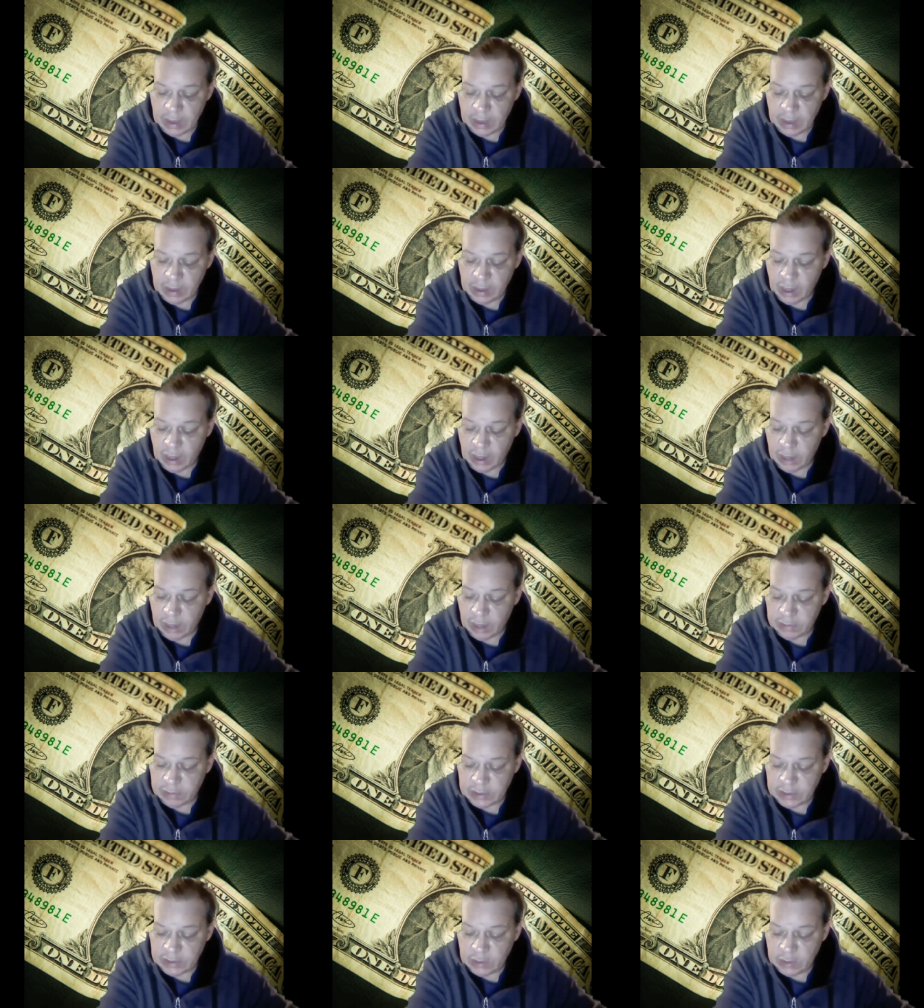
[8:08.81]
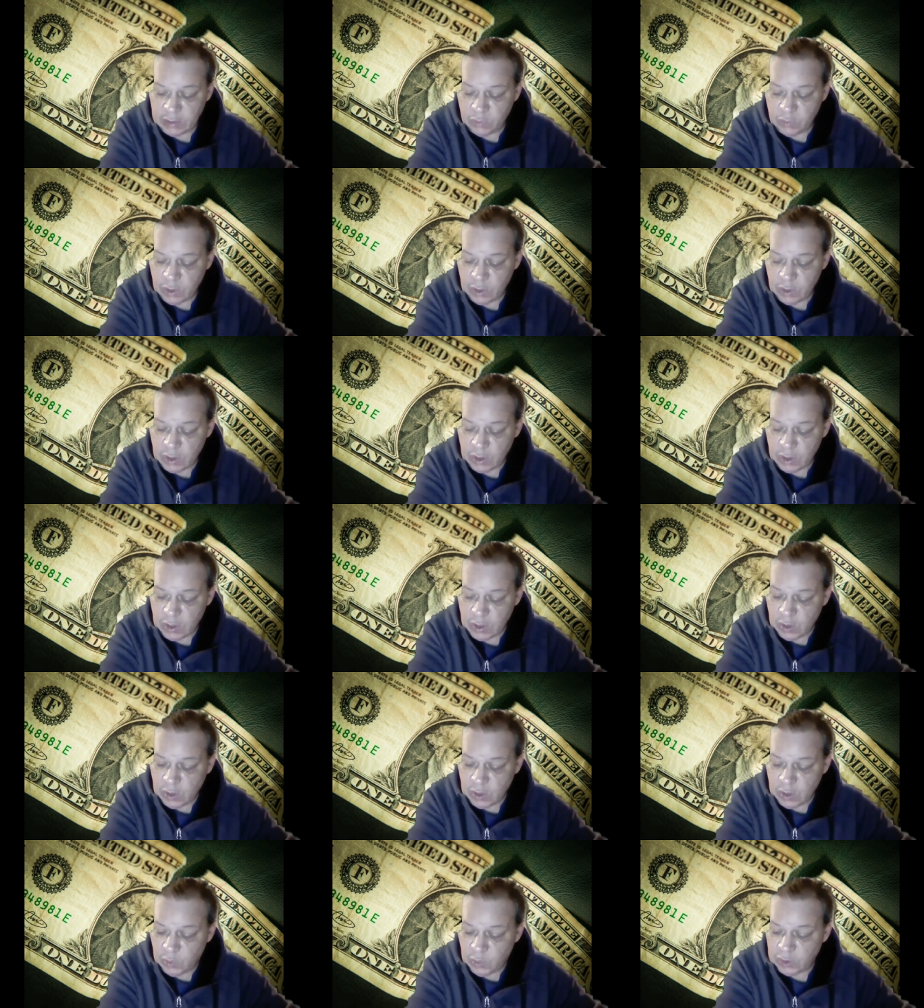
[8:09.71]
They obviously
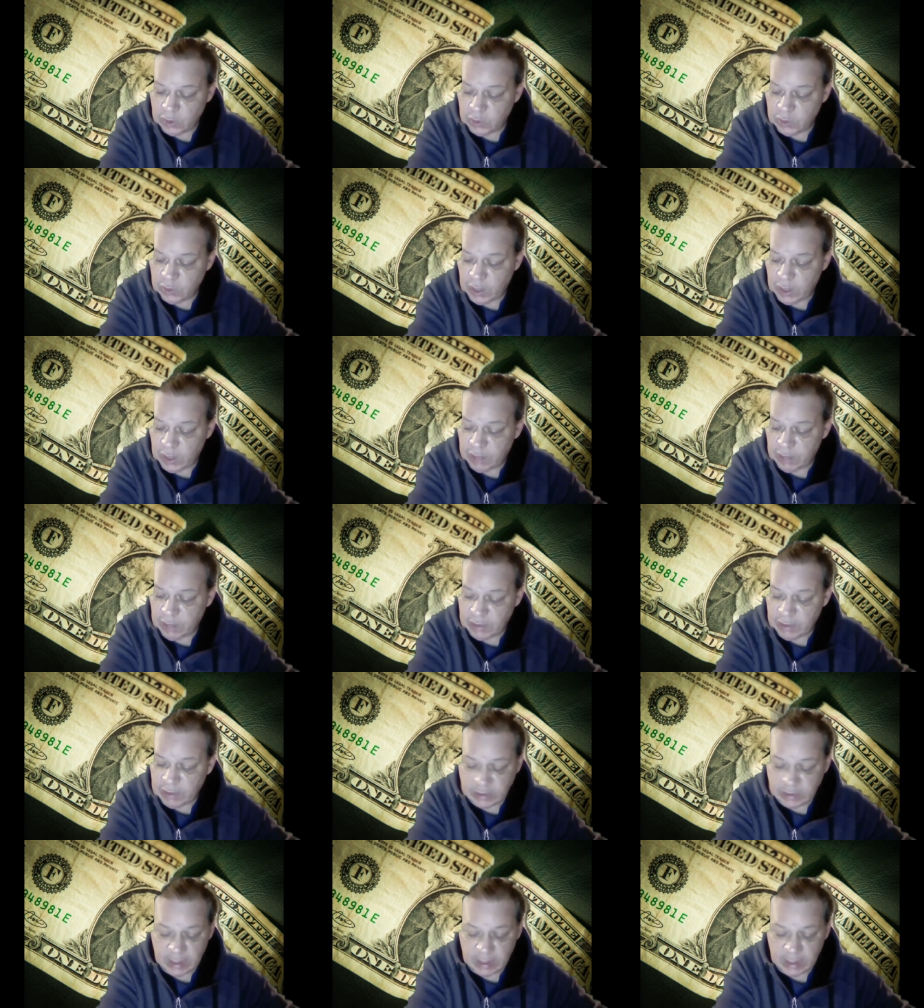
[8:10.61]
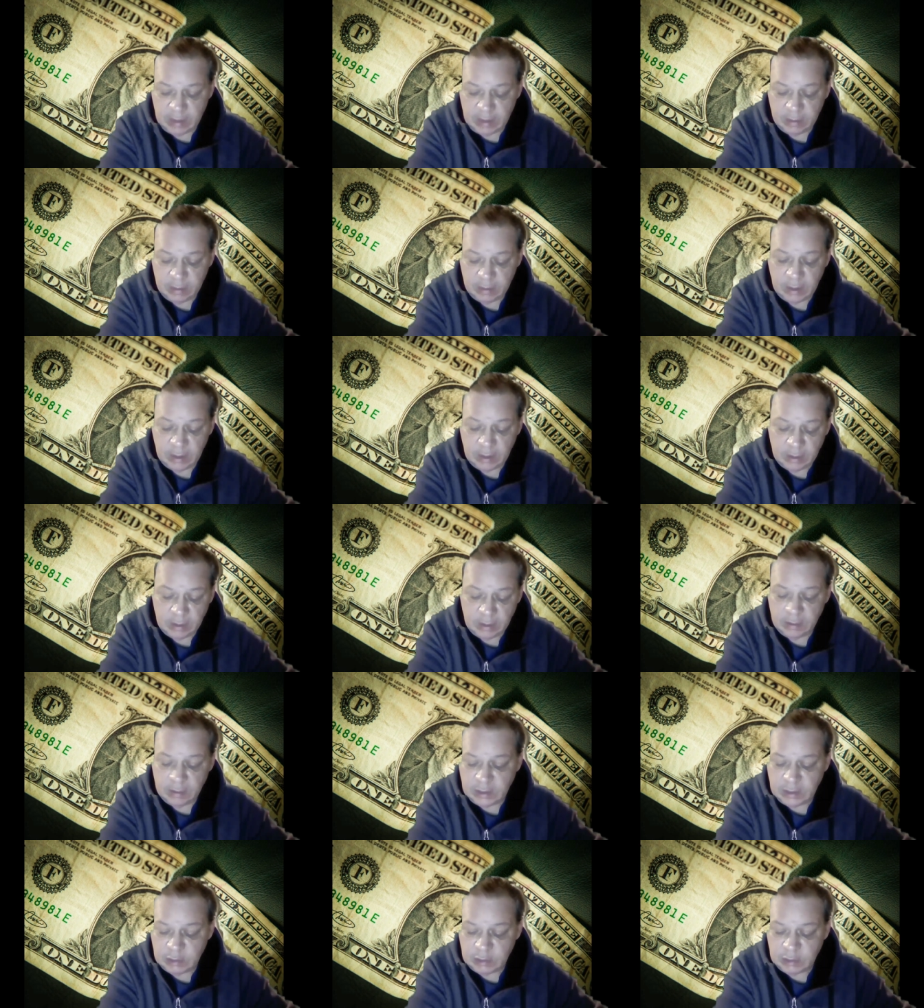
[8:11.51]
want to have a say in, in the
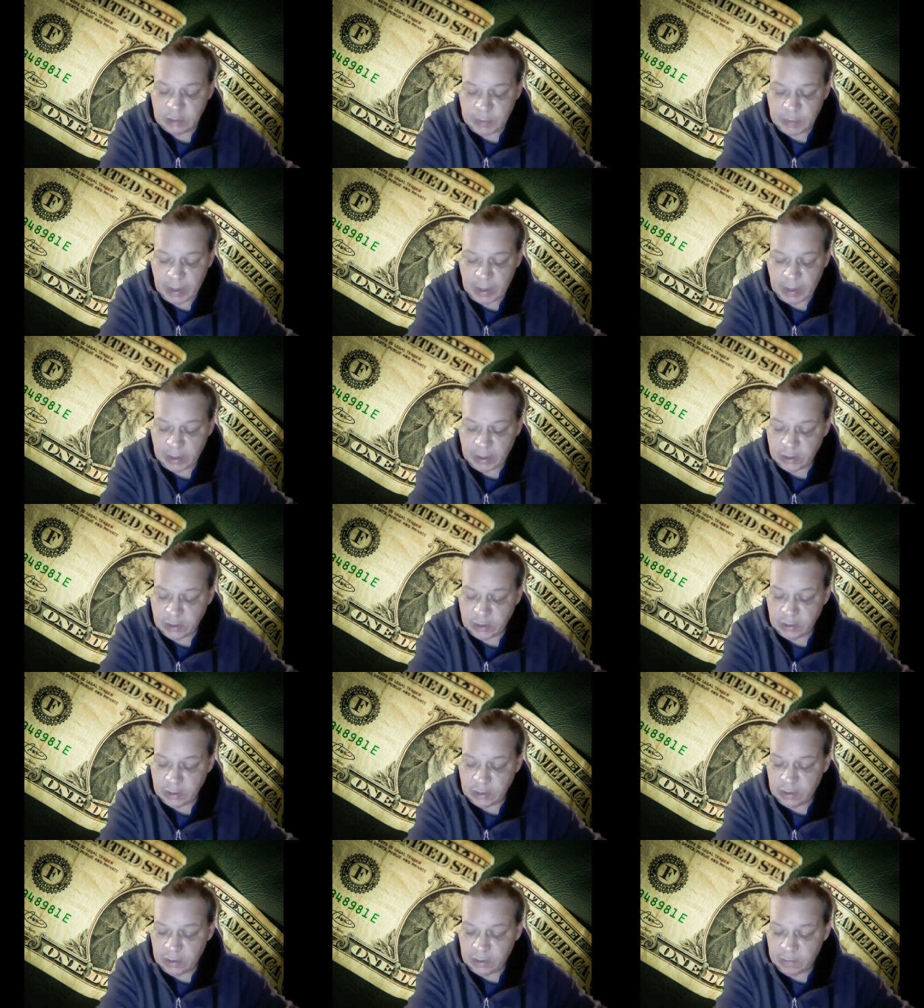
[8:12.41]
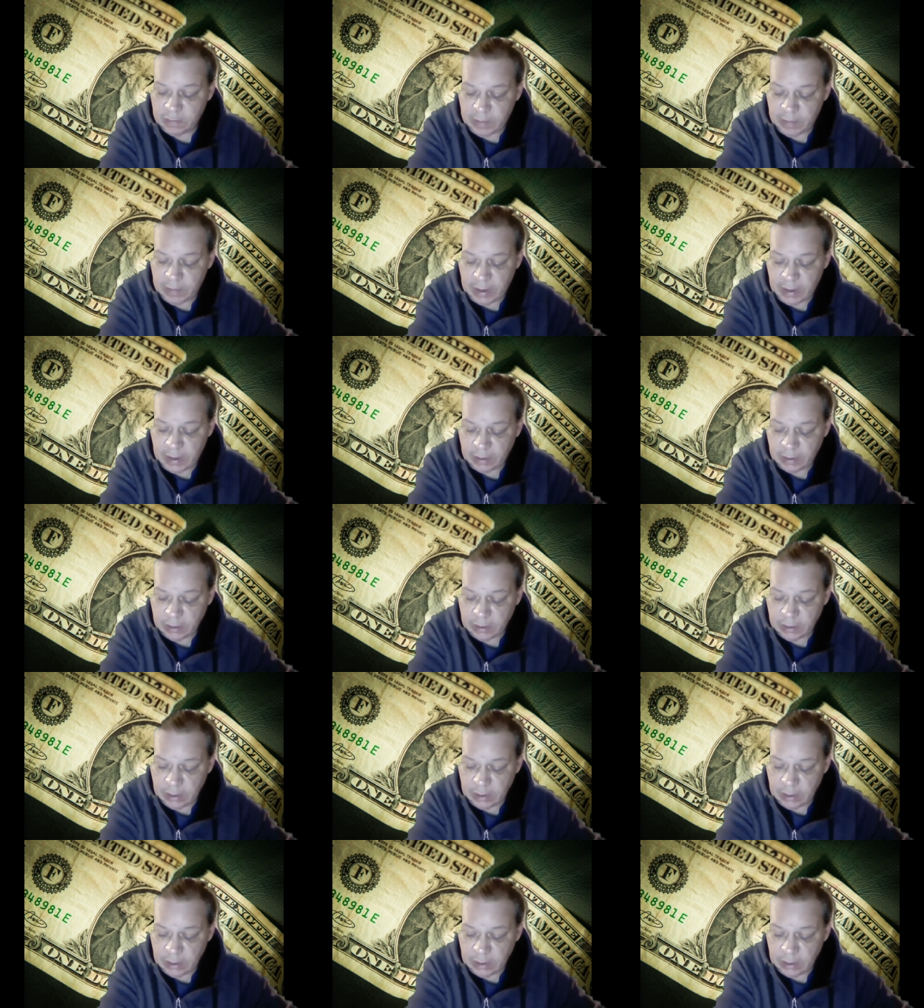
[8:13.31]
stimulus package. And in fact,